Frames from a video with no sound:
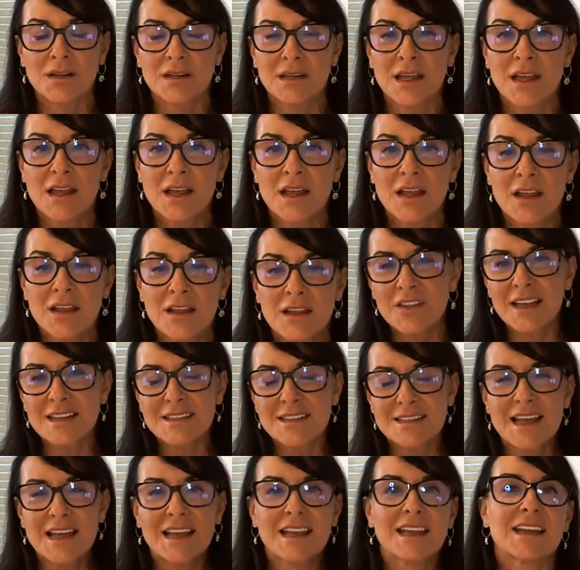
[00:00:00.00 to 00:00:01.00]
And
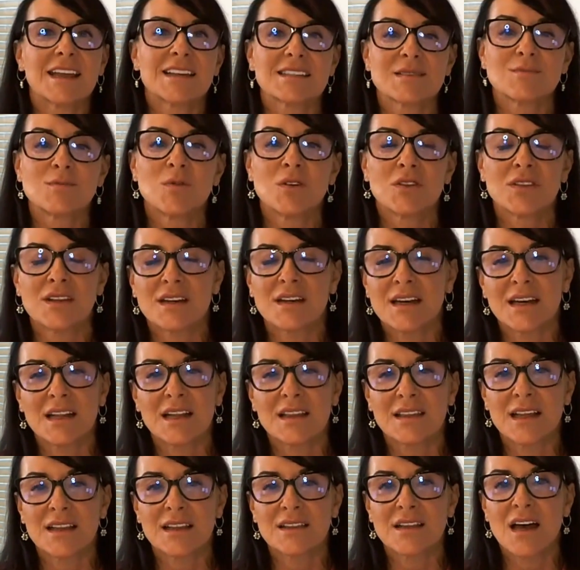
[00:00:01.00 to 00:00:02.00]
that's, I guess, more than
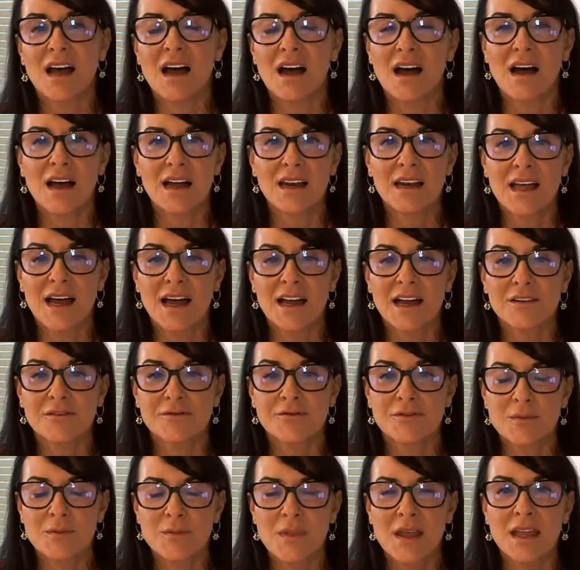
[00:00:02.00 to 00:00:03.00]
anything, the highlight
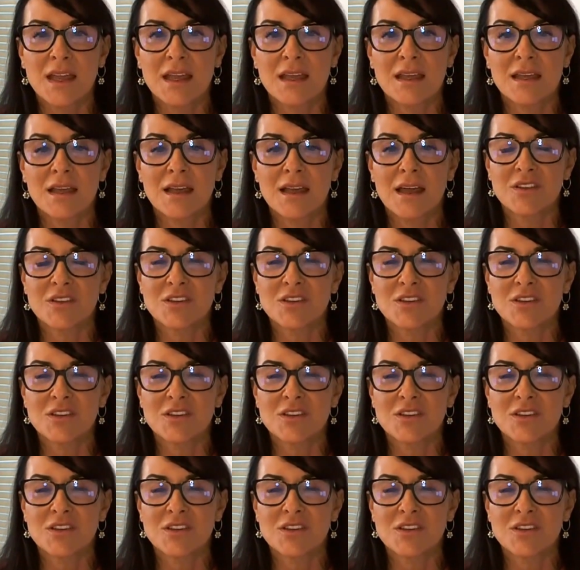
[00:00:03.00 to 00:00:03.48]
for me.